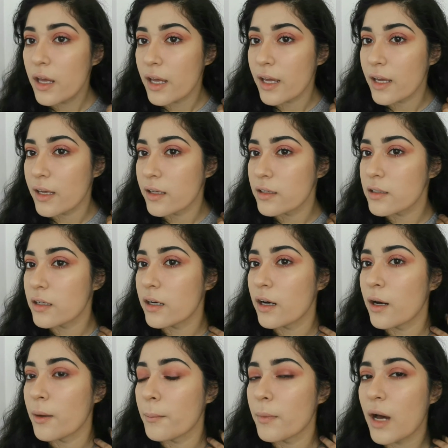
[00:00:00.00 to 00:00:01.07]
And
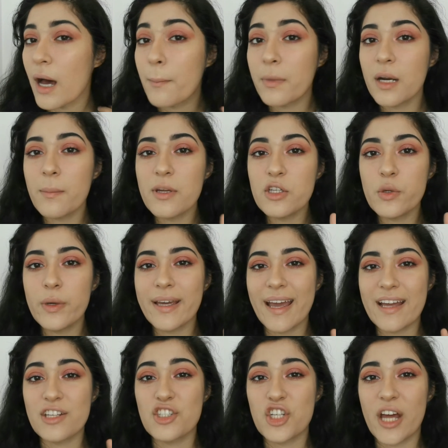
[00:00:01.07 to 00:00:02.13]
I'm going to be doing
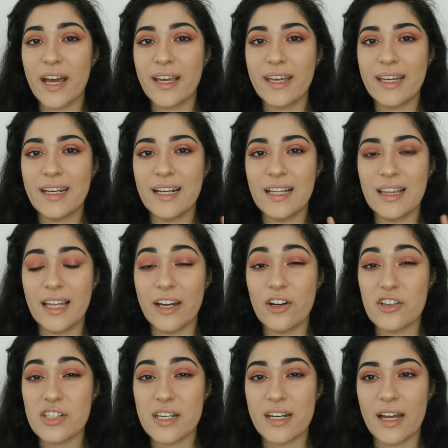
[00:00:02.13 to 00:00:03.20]
a check-in
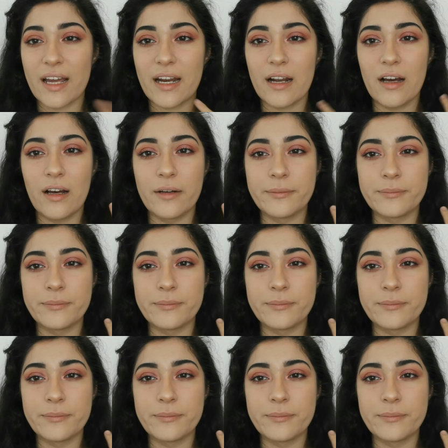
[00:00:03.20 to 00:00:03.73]
later tonight